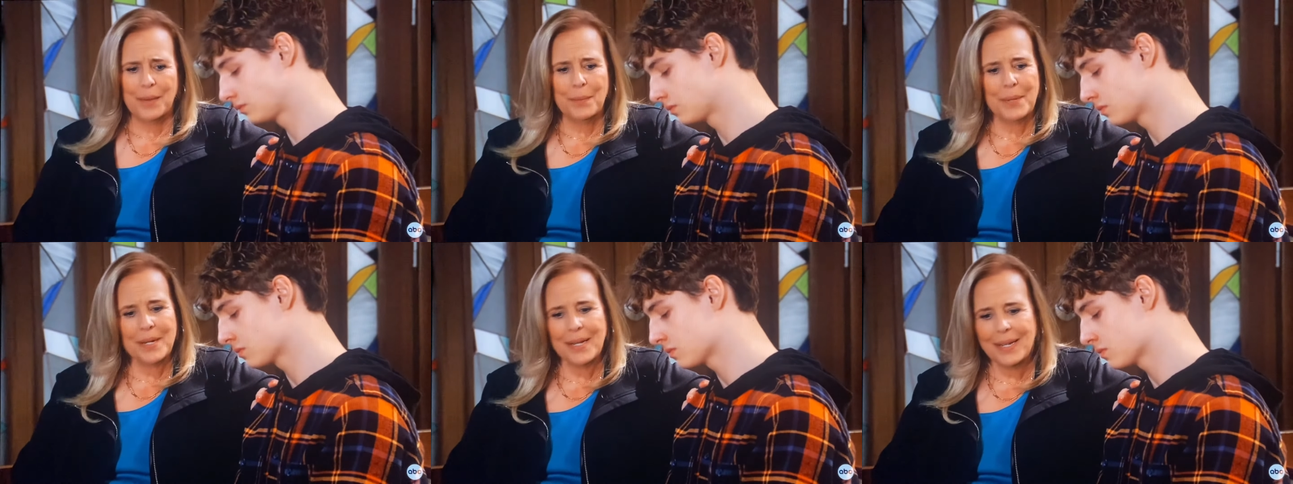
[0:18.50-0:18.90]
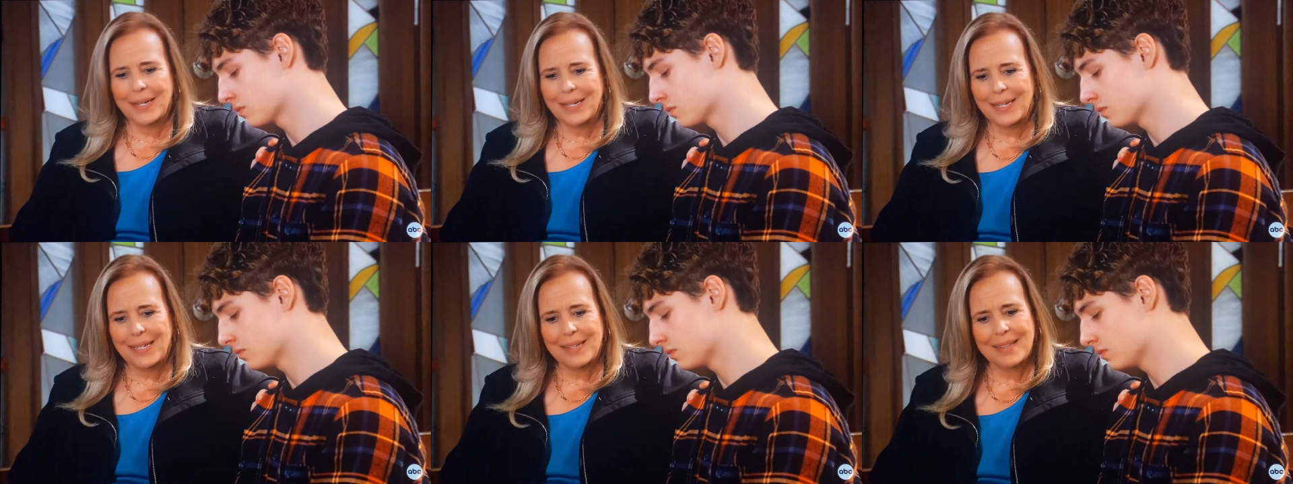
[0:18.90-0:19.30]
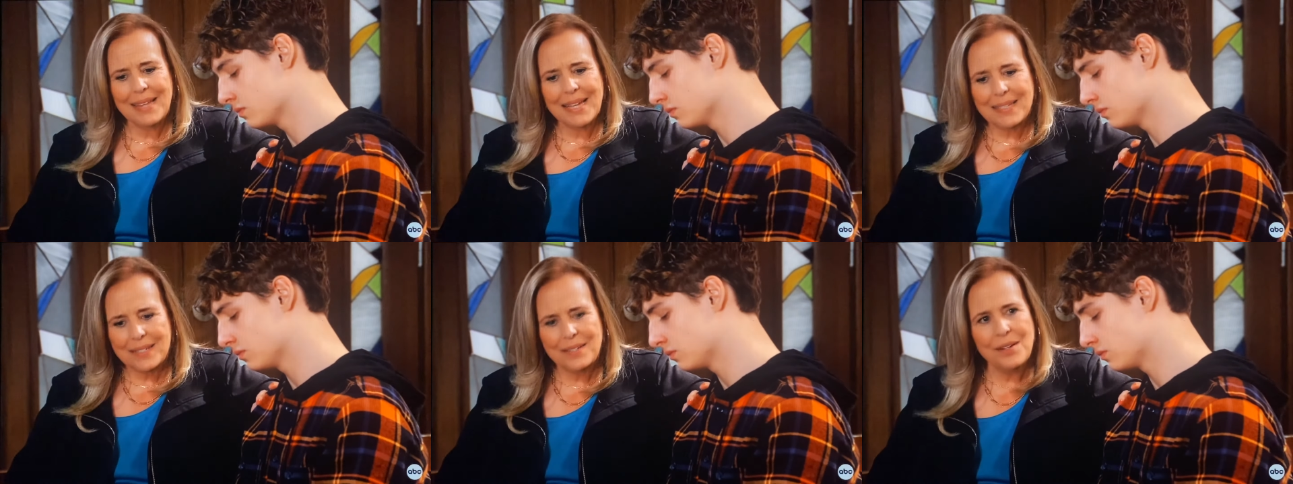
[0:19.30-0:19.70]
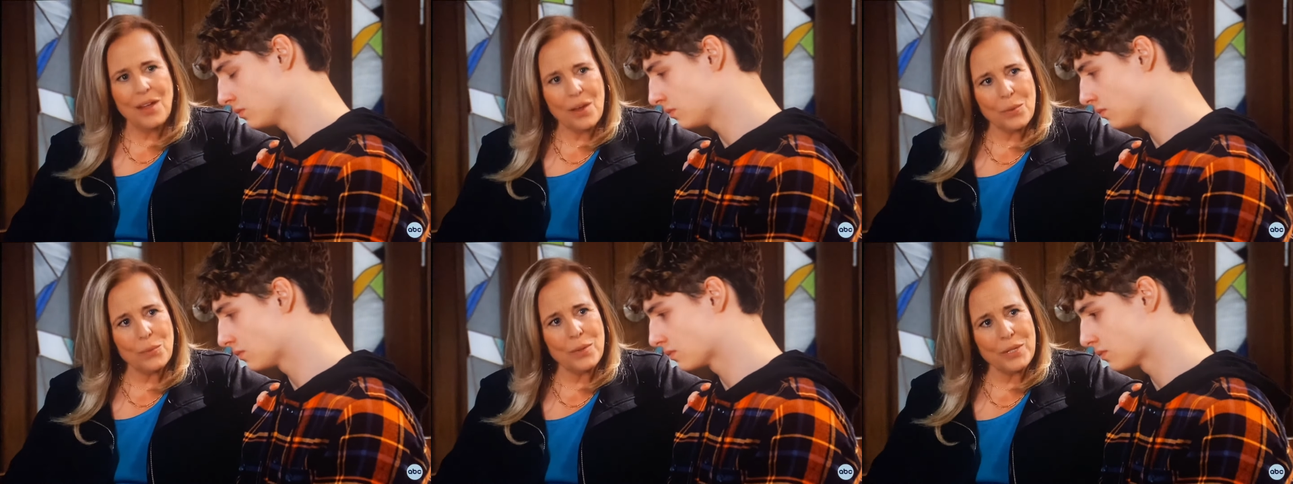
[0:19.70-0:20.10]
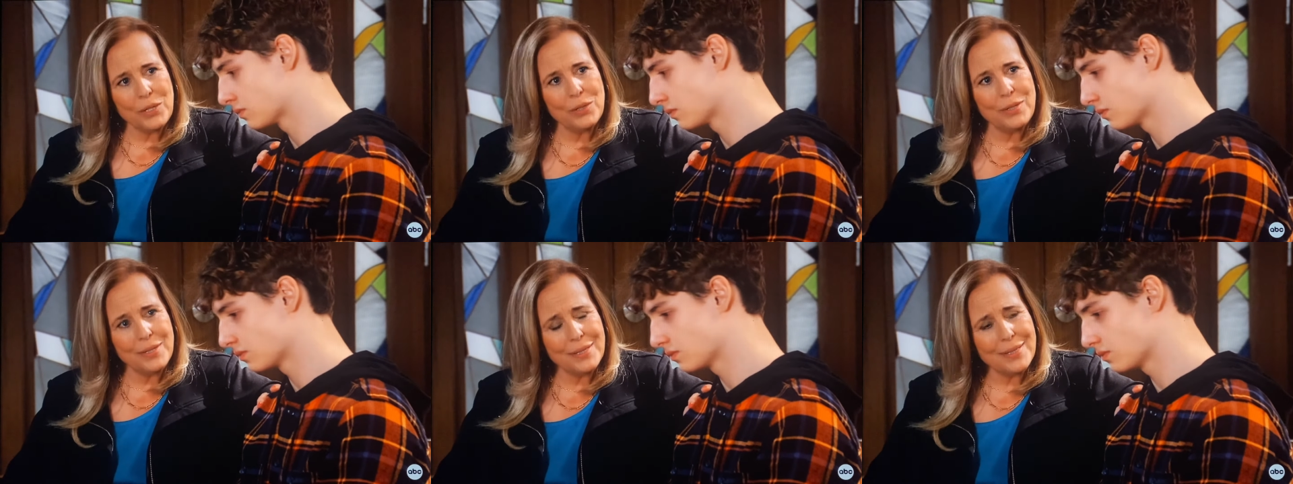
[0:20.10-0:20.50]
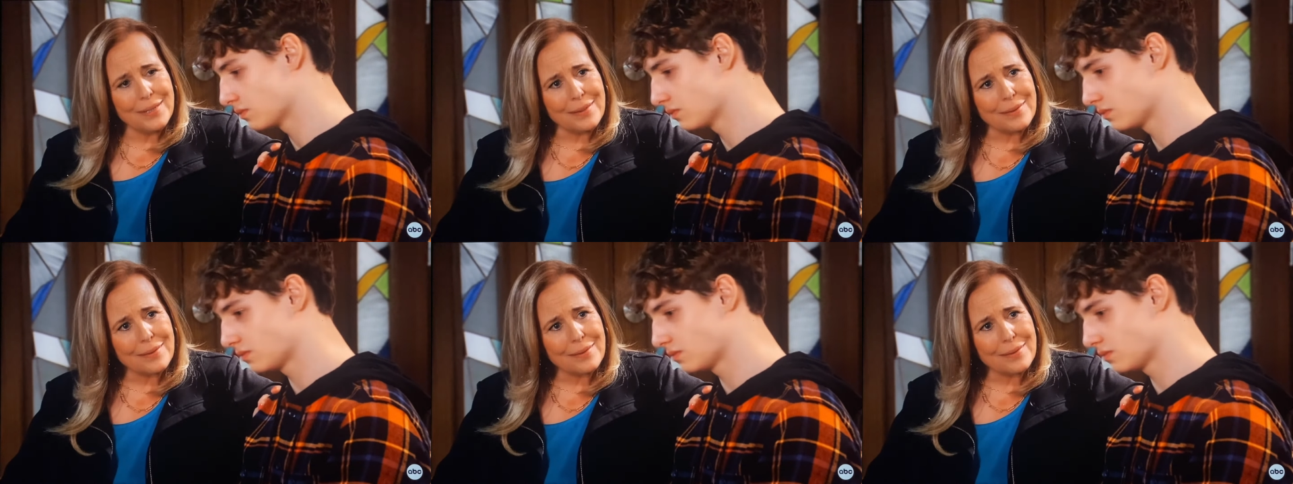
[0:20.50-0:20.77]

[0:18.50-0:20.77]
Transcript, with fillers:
Speaker 1: But honey, that's not what you did.